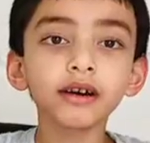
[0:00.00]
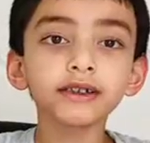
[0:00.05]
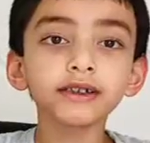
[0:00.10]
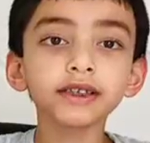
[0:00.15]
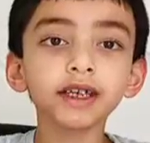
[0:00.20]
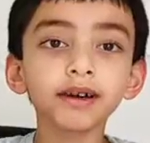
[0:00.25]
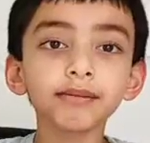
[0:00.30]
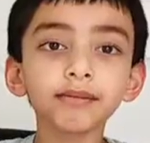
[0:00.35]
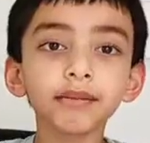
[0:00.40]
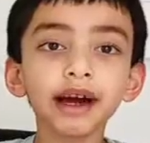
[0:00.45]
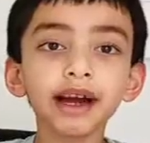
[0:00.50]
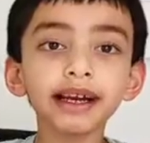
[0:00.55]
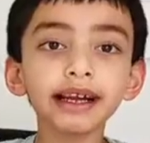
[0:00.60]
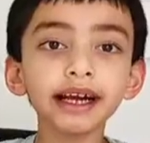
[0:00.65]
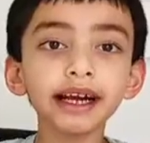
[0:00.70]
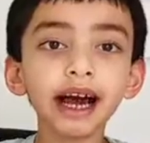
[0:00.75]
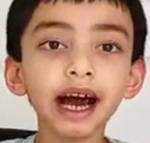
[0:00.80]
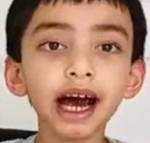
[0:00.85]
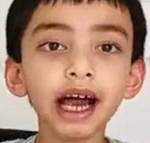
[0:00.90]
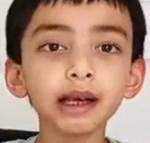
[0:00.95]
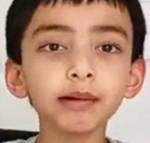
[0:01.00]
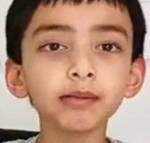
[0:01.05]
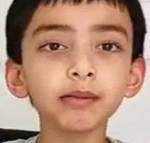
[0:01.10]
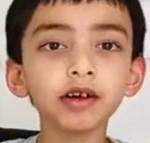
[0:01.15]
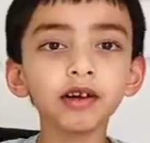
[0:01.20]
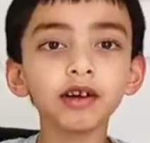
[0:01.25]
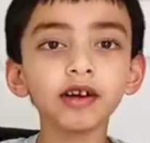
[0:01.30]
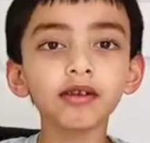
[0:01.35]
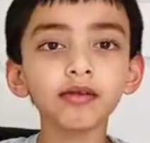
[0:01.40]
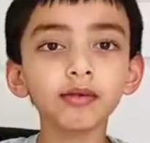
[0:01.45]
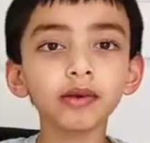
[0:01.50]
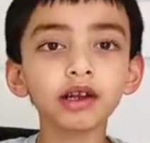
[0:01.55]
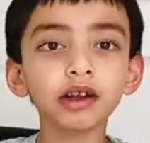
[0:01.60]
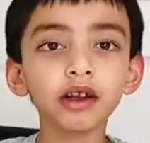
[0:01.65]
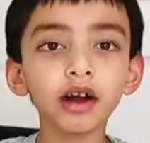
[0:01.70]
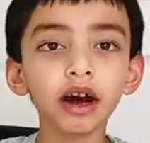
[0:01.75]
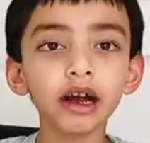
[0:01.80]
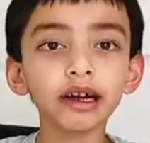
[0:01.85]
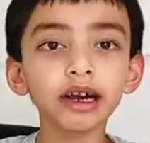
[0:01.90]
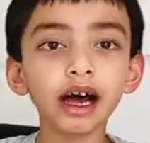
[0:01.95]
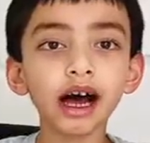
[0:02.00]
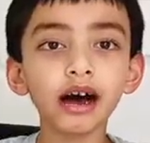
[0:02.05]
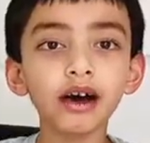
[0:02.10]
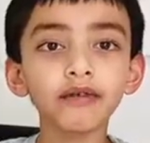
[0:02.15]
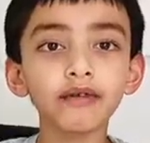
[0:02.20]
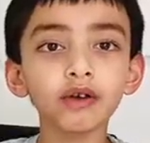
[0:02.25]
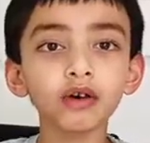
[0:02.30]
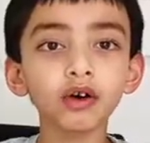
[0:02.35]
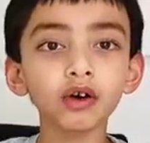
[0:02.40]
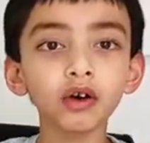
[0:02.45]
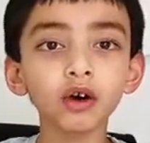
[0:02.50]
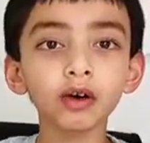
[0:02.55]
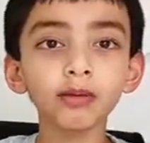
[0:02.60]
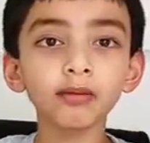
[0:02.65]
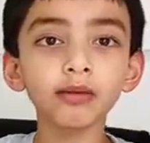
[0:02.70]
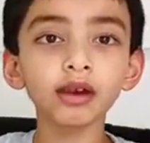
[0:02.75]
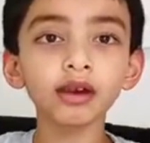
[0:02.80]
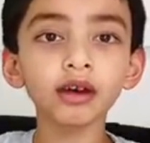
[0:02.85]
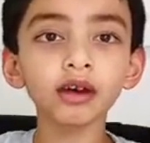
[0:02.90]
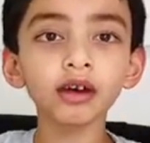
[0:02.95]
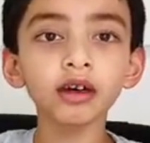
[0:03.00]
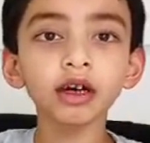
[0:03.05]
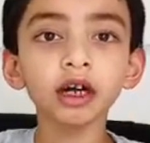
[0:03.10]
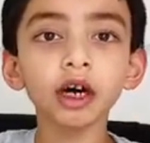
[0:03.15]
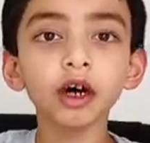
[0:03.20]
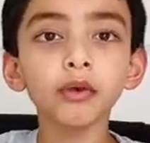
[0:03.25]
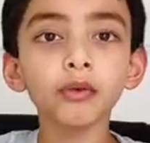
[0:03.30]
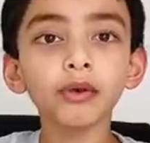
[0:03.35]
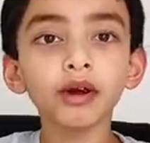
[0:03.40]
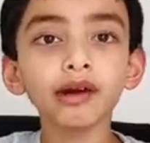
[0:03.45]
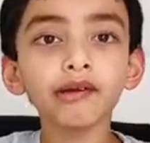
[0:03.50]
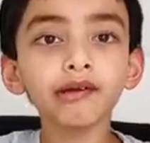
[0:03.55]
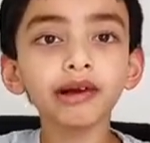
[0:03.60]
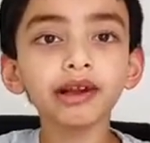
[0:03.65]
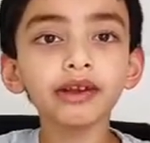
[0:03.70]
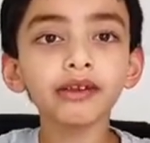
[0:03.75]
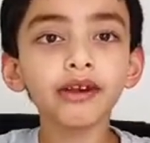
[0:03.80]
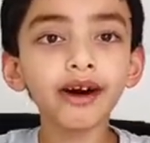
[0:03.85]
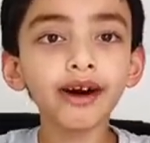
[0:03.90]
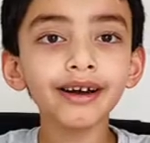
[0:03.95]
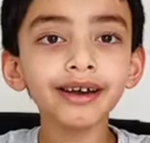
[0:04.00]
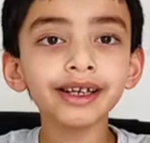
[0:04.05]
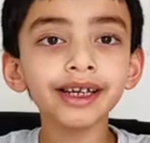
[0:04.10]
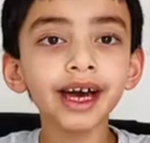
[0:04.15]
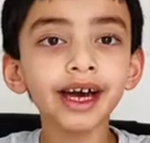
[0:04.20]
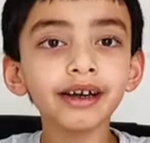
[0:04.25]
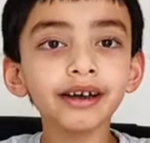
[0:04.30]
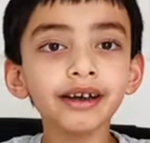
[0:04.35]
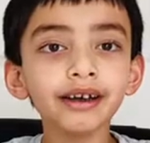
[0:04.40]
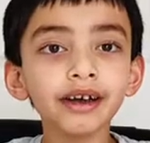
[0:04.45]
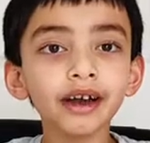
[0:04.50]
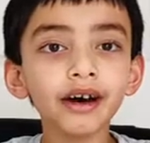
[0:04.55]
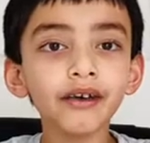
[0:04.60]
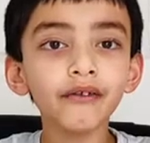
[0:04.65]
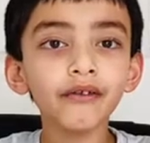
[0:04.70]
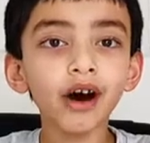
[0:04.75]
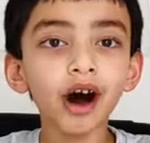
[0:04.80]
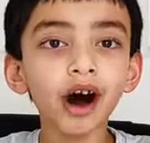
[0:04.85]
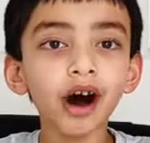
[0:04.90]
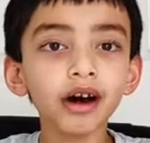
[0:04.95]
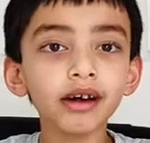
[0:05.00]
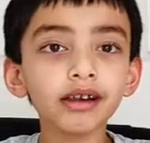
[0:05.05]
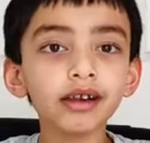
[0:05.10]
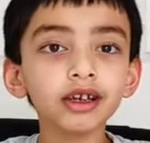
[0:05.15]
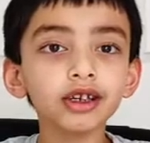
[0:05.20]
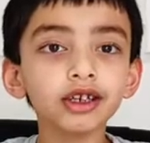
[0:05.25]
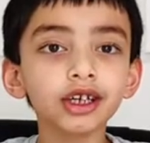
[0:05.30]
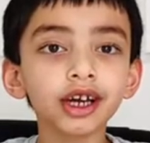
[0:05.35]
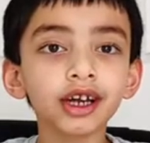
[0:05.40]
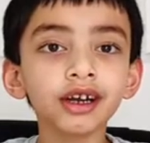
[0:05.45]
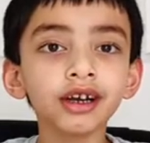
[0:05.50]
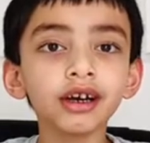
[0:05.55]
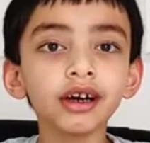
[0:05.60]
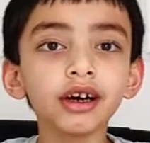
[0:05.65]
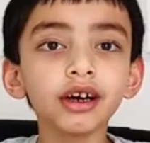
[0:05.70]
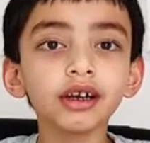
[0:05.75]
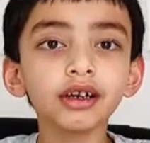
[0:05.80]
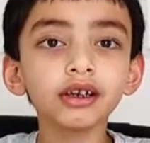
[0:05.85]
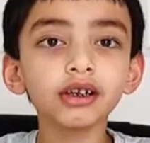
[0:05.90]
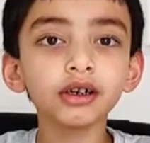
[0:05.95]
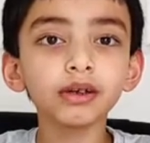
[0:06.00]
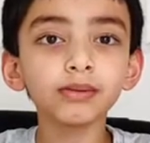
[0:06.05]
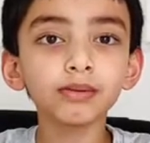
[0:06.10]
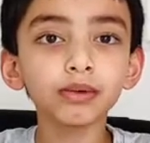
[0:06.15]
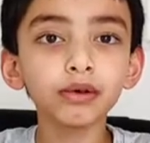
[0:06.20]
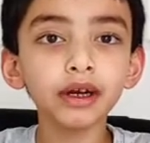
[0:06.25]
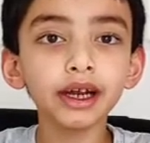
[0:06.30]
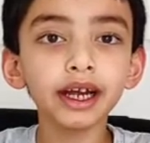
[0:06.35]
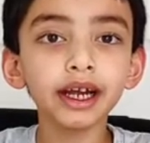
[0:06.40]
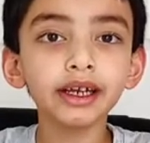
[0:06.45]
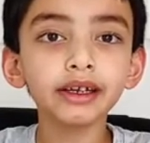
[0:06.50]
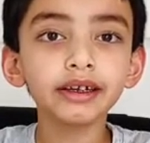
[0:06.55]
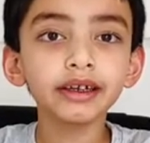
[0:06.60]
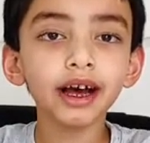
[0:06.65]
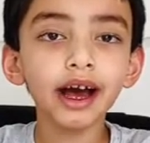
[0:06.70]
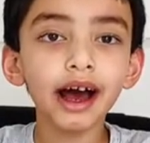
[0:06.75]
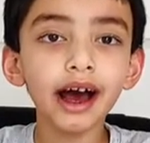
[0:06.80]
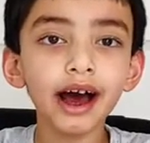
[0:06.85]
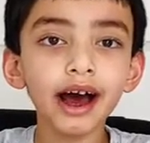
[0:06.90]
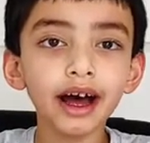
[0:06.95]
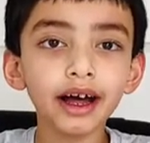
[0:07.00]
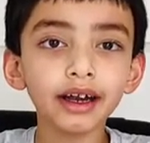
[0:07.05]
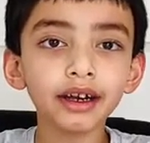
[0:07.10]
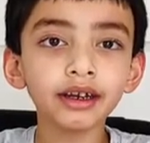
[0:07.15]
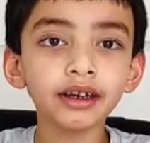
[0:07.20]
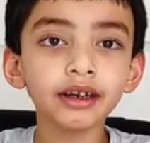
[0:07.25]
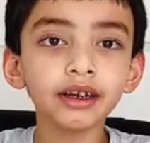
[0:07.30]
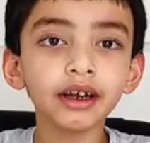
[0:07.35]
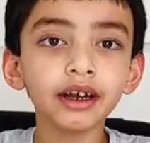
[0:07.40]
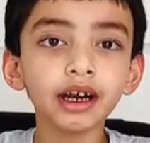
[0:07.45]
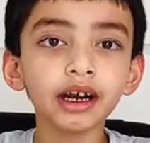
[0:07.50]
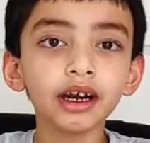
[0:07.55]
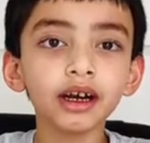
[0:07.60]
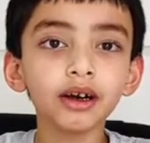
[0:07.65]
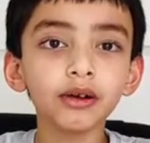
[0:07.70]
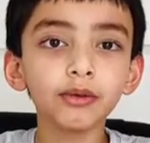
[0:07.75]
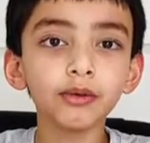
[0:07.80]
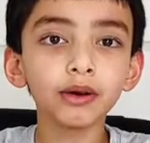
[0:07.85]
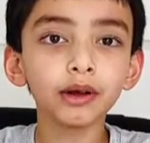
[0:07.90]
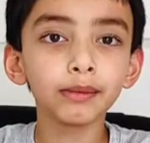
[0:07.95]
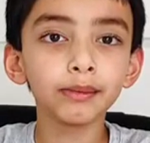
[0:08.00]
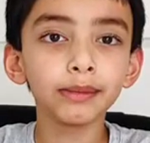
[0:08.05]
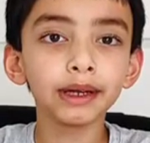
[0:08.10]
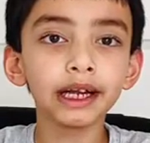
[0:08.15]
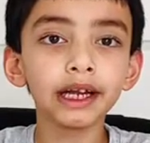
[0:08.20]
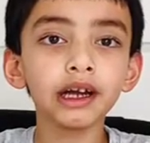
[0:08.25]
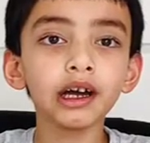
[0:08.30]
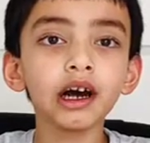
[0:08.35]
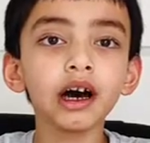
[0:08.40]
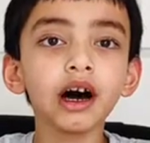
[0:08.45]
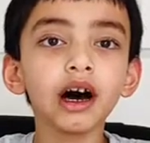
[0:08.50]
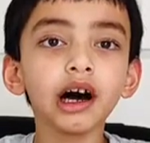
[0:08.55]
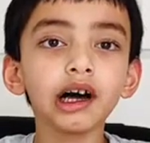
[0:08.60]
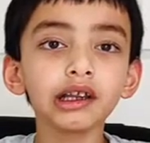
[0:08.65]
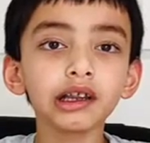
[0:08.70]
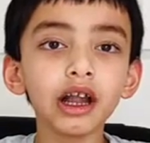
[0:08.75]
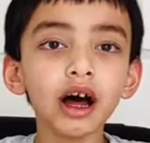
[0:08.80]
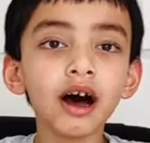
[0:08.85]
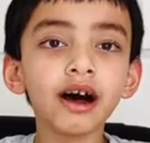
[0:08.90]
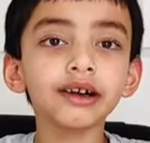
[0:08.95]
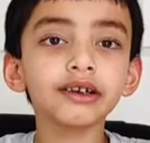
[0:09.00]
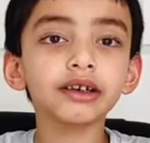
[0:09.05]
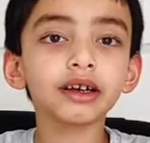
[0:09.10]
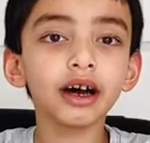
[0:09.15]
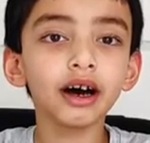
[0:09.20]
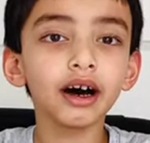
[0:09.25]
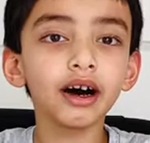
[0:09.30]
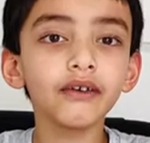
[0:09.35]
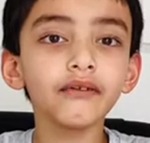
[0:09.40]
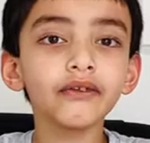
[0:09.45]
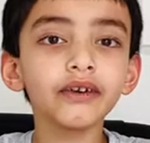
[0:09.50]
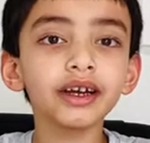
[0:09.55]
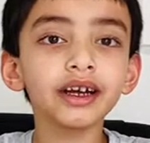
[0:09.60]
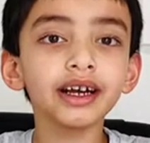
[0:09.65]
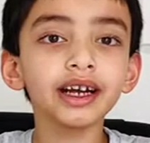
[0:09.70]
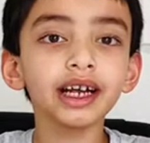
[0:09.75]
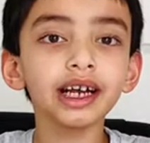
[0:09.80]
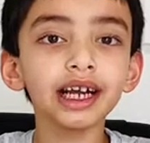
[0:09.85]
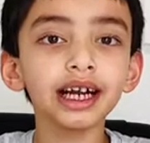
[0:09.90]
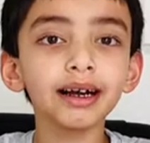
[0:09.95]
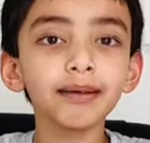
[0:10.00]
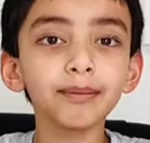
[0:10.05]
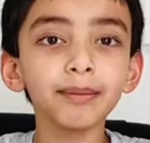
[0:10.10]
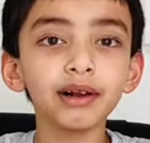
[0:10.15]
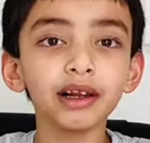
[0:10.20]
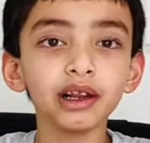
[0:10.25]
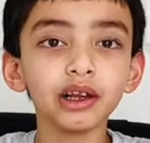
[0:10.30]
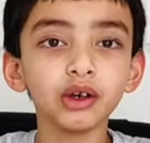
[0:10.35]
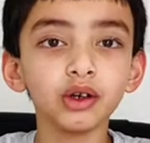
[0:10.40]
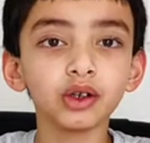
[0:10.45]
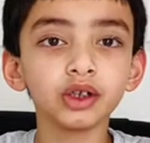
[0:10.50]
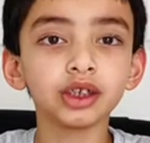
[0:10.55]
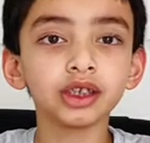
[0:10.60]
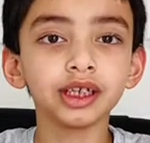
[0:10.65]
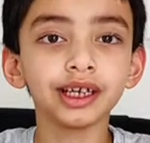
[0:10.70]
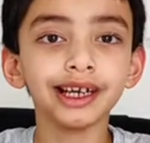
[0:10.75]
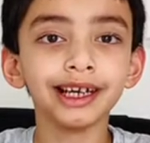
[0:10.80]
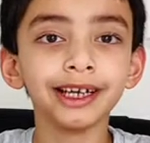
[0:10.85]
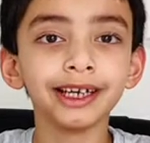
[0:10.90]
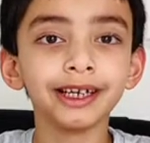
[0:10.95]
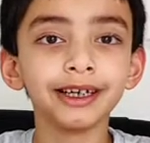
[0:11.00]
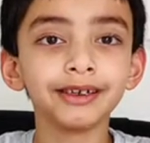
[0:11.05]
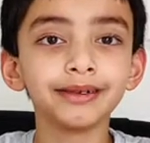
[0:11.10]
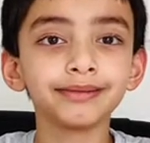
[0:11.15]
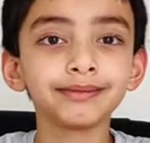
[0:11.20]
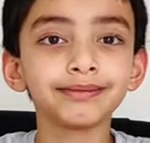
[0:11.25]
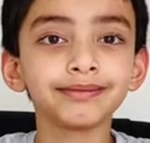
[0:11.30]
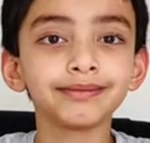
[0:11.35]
Richard, many animals will not have homes. We will not get enough oxygen to breathe and there will be a lot of air pollution.